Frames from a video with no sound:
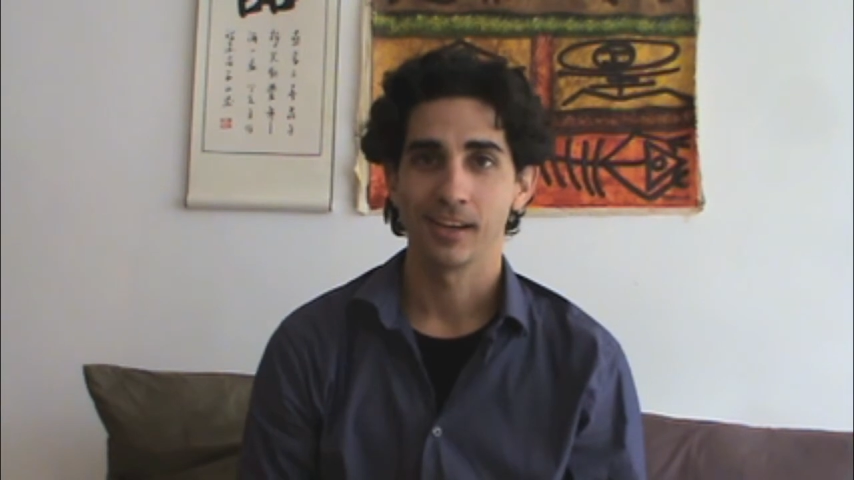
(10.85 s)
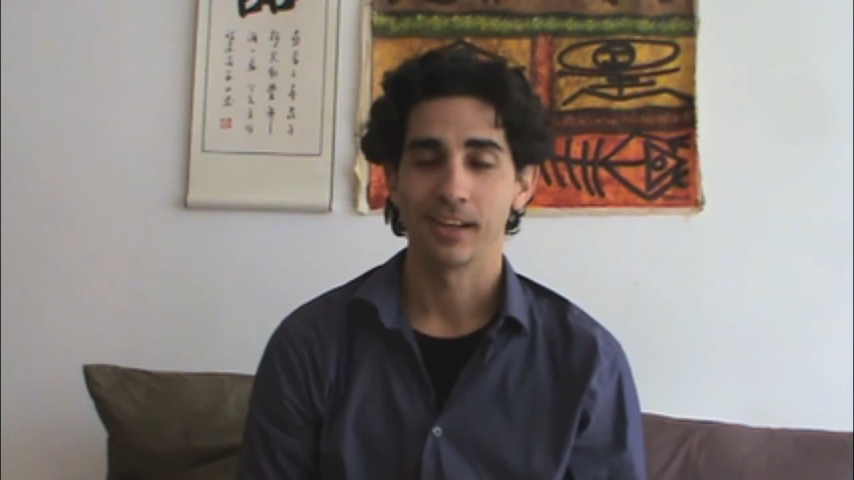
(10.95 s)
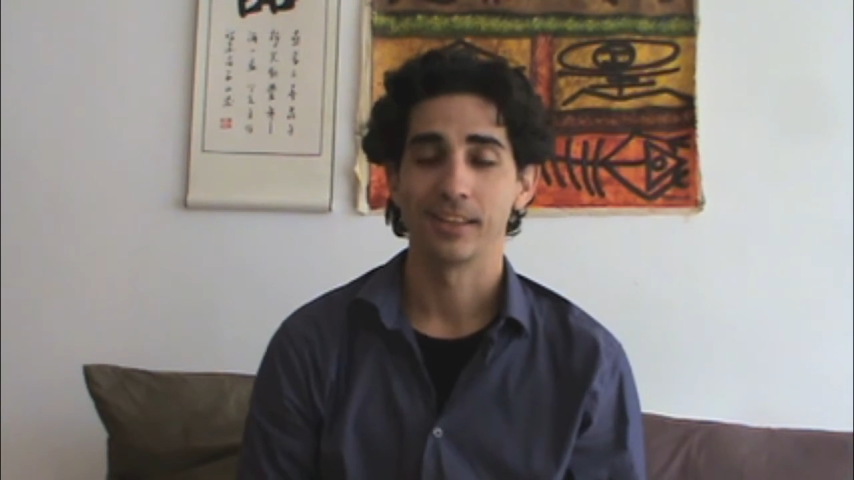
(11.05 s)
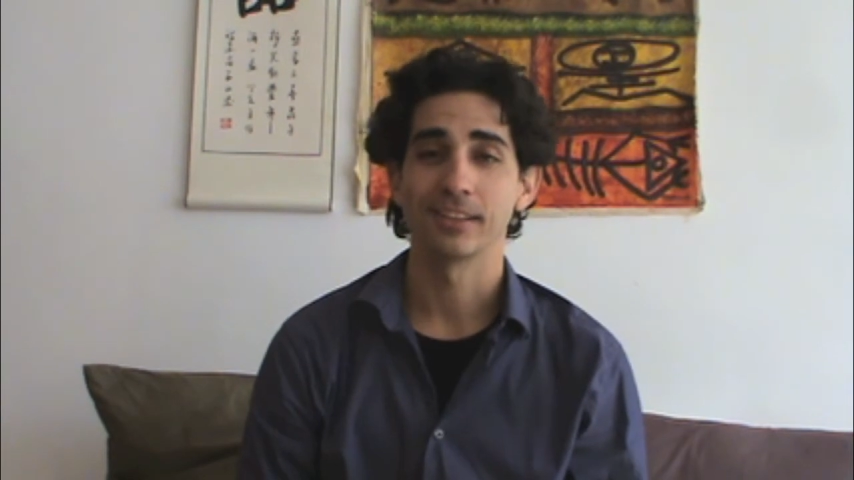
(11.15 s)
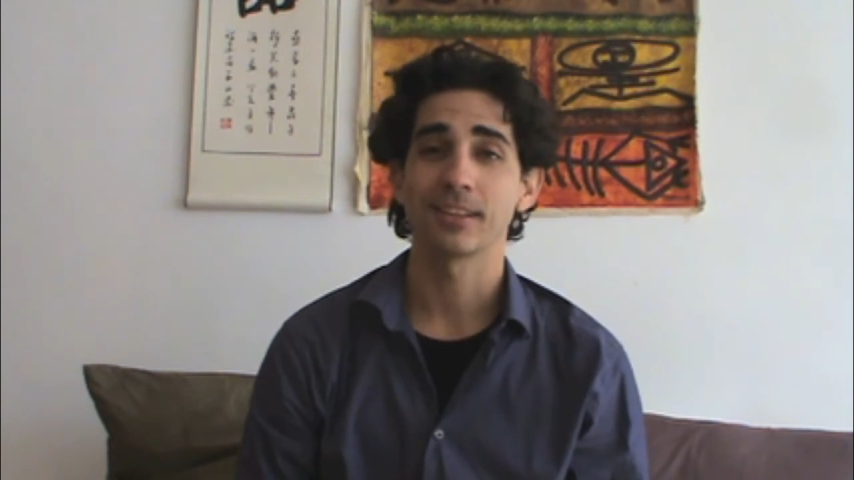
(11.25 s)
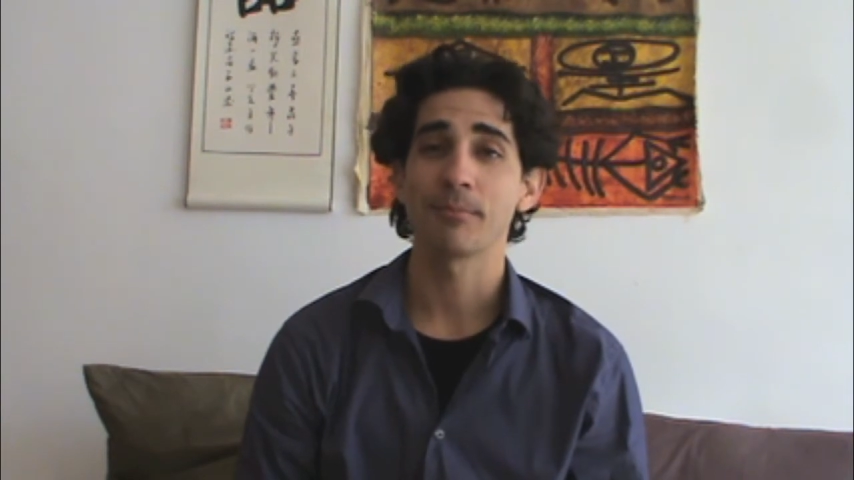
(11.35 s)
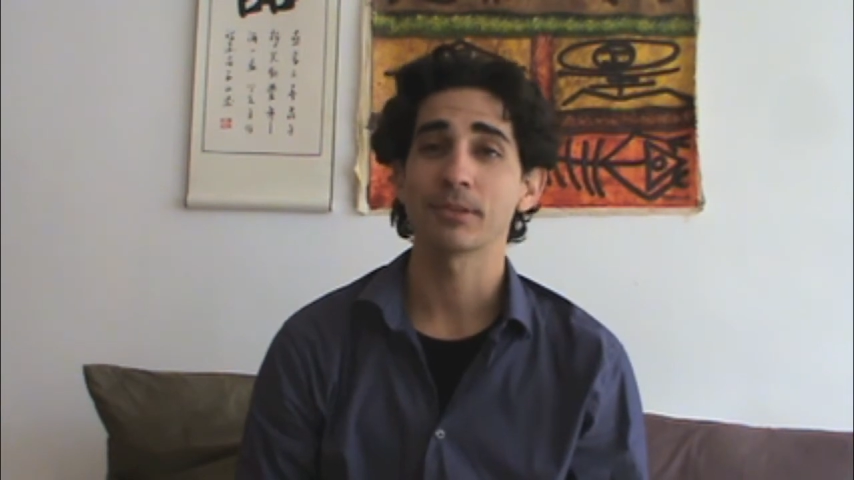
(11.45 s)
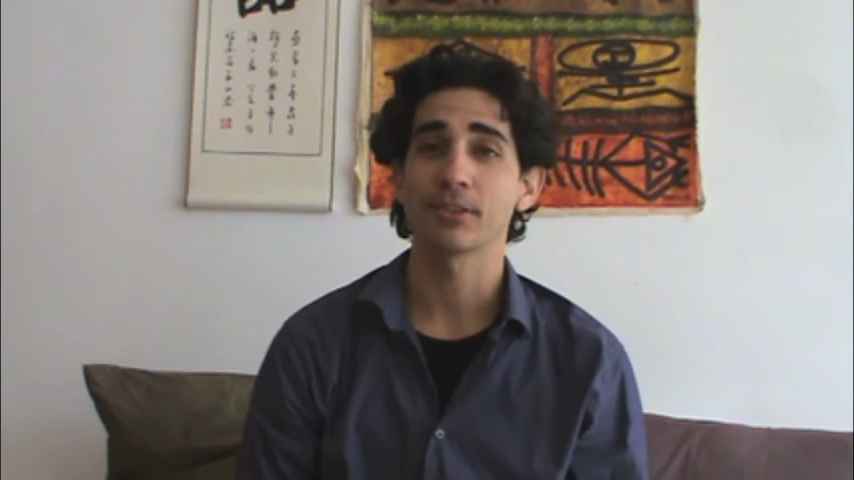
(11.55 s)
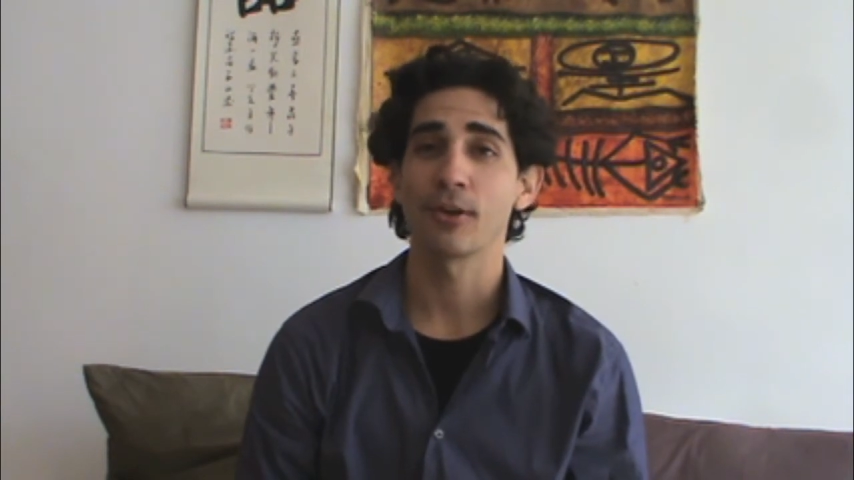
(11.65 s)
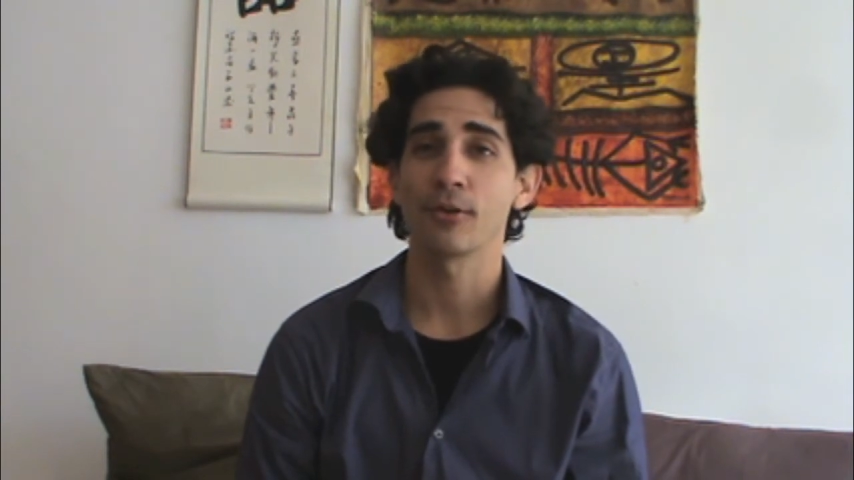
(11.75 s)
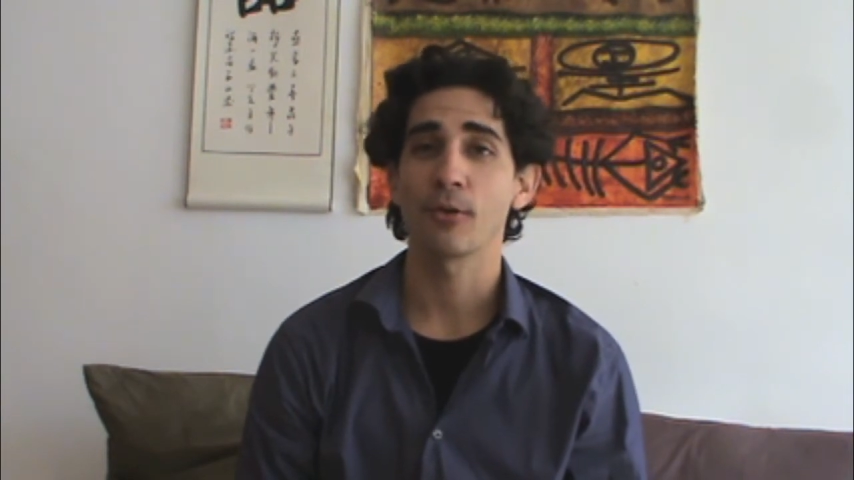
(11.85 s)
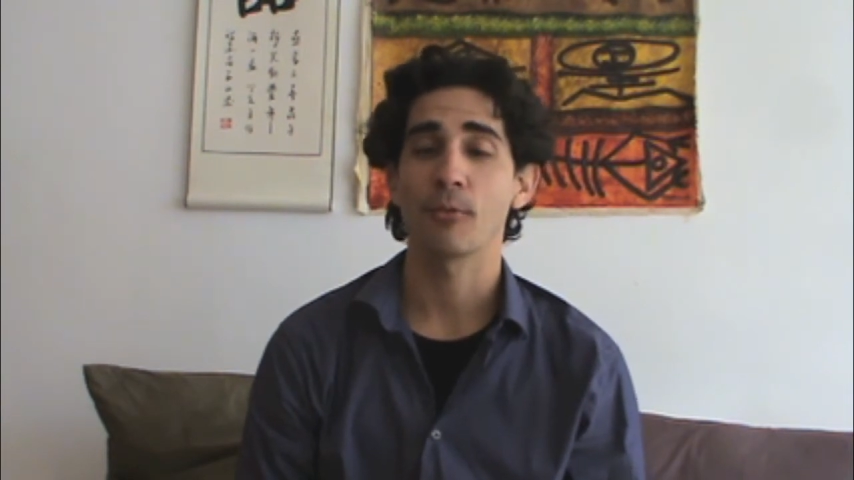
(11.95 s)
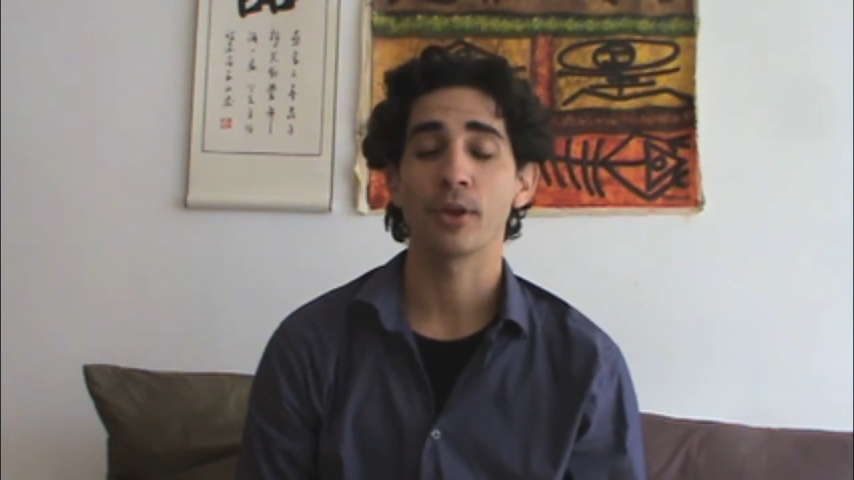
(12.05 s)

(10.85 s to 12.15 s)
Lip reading: In this episode,